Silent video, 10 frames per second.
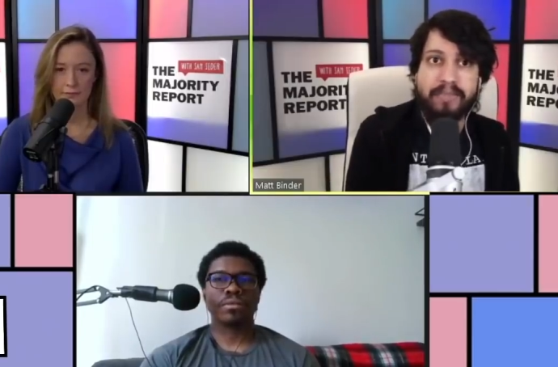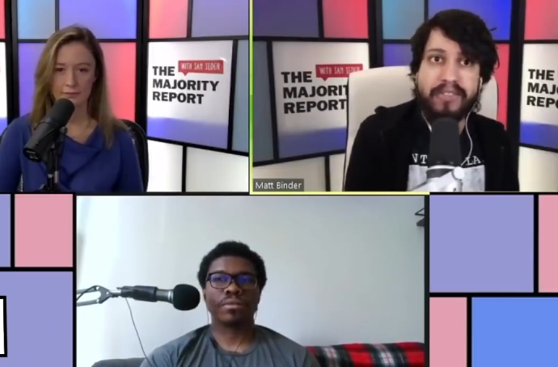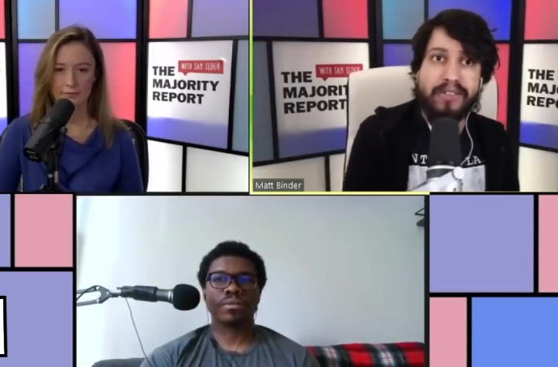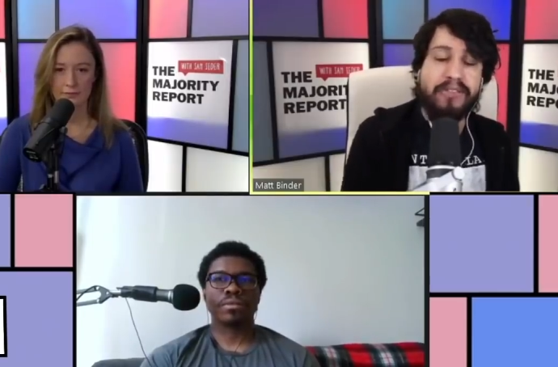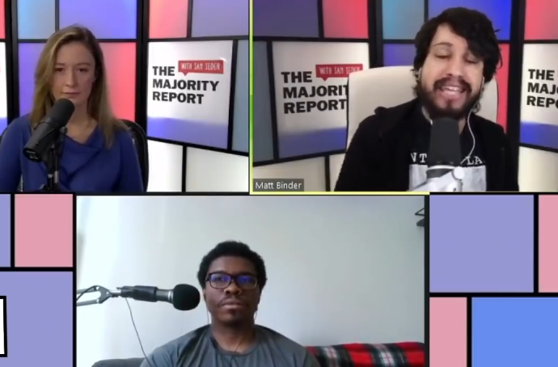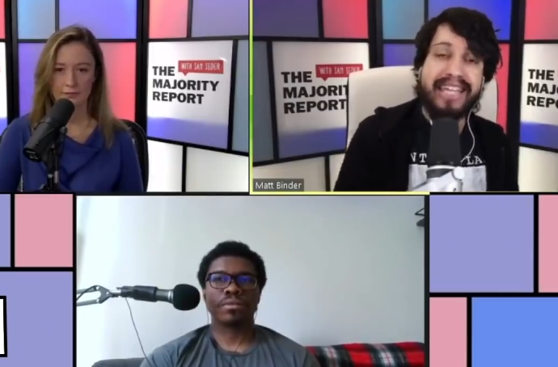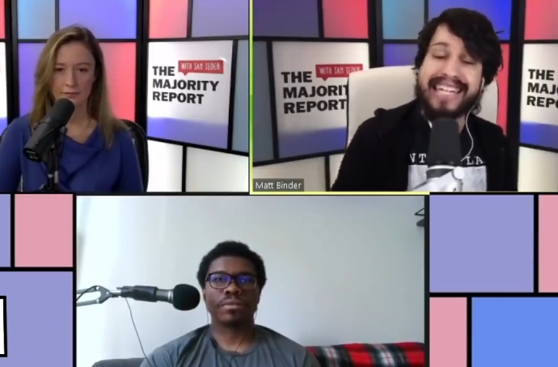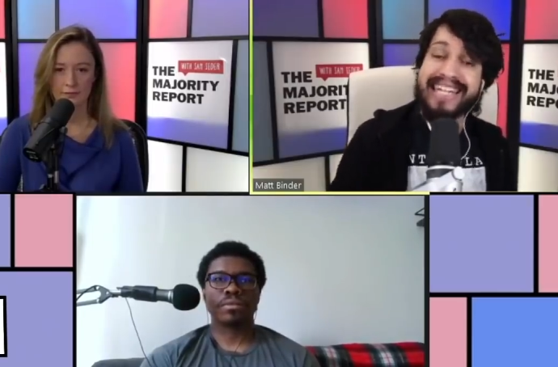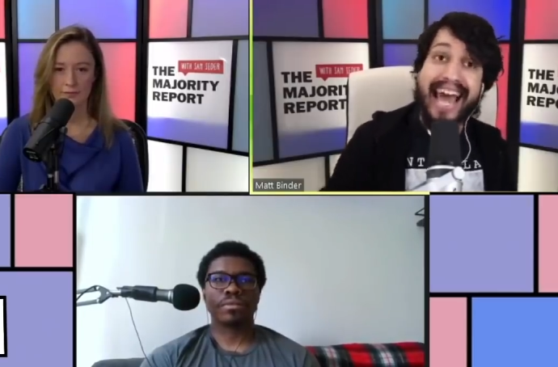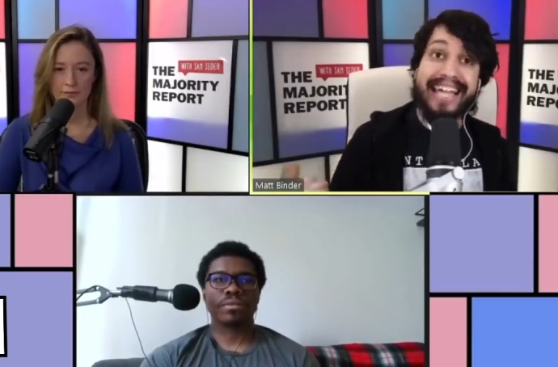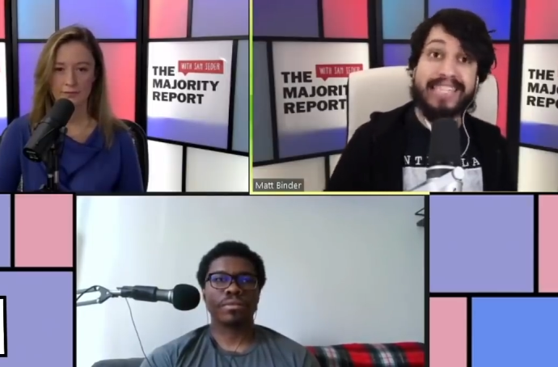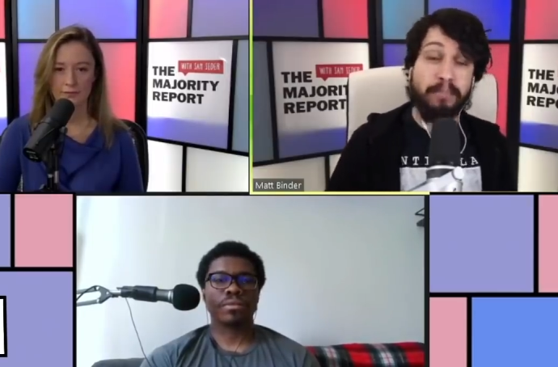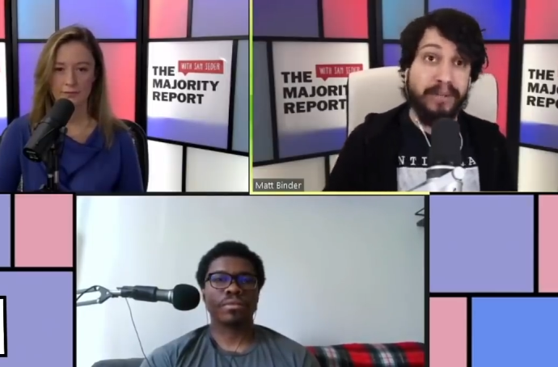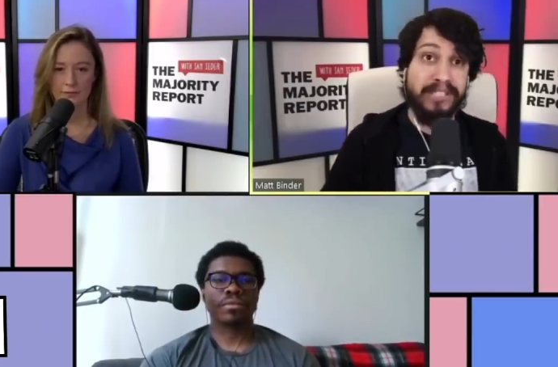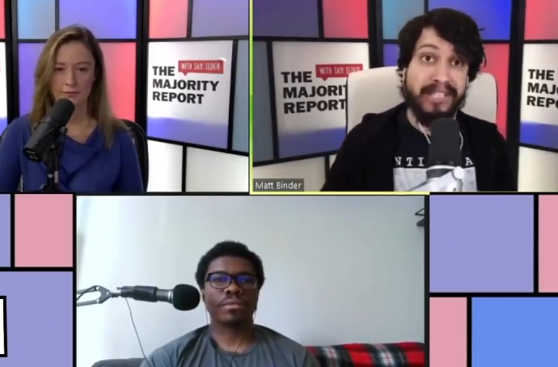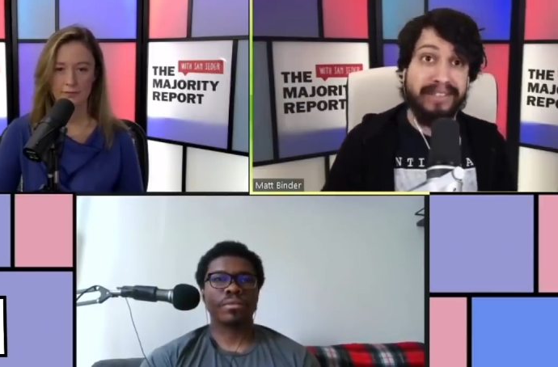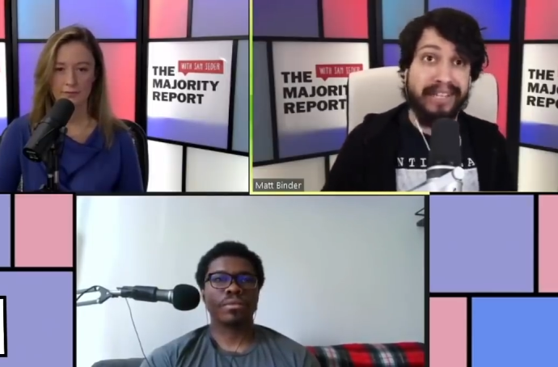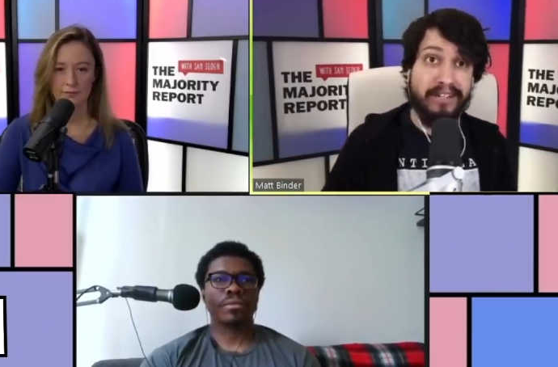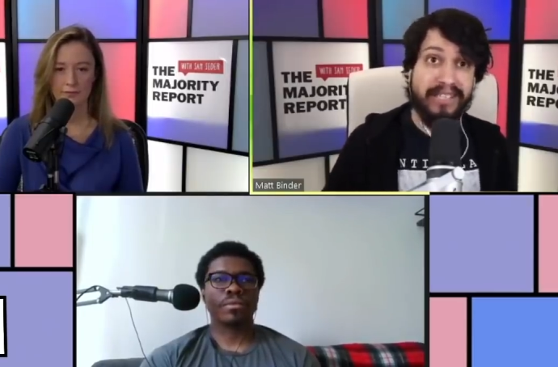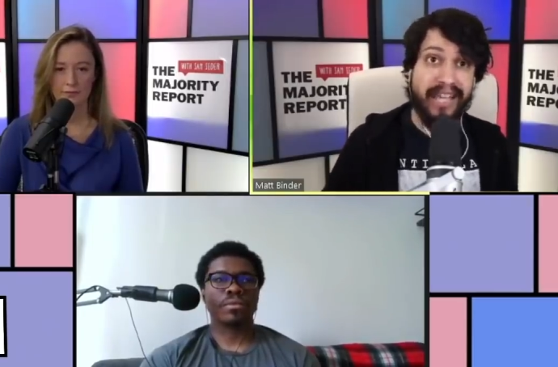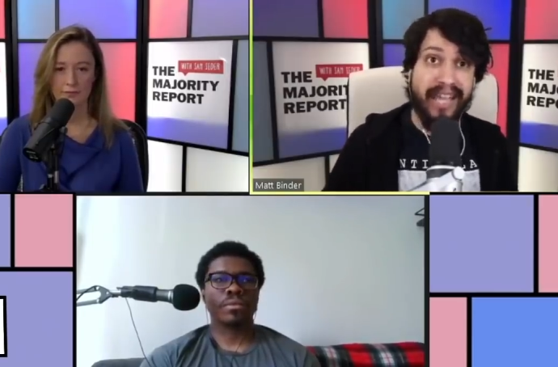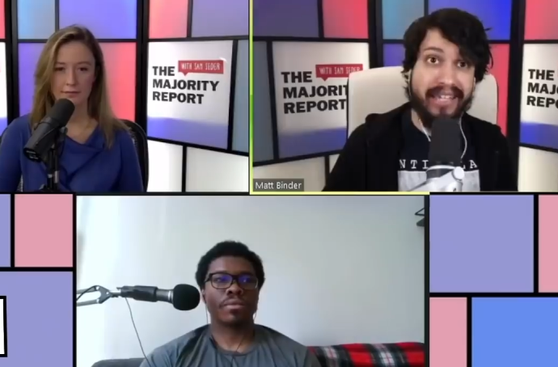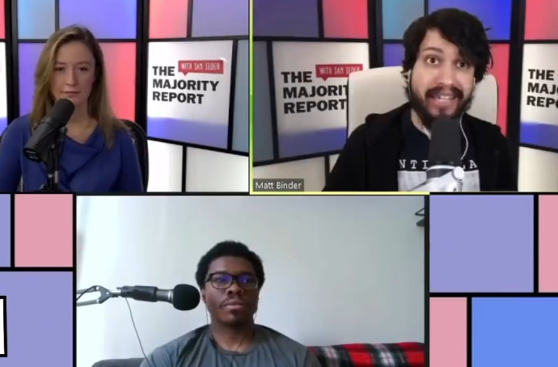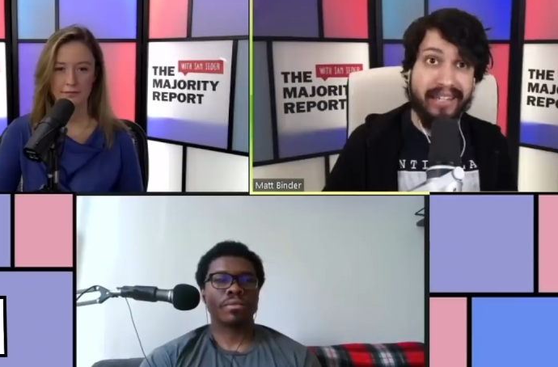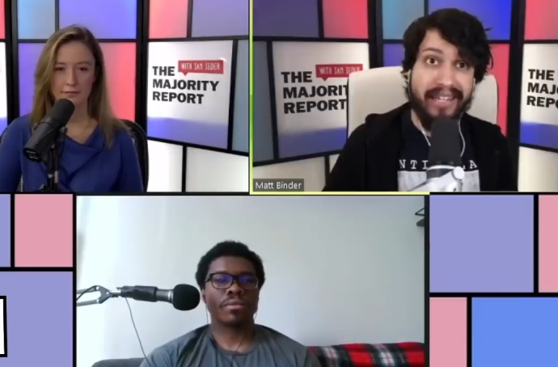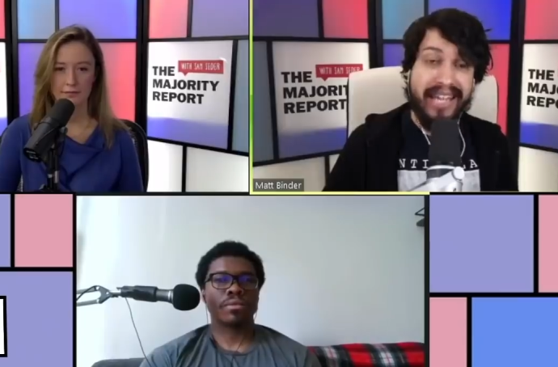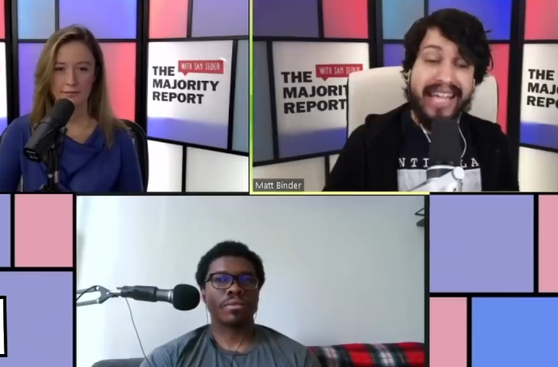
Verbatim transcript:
Speaker 1: the, the nice prison that they're staying in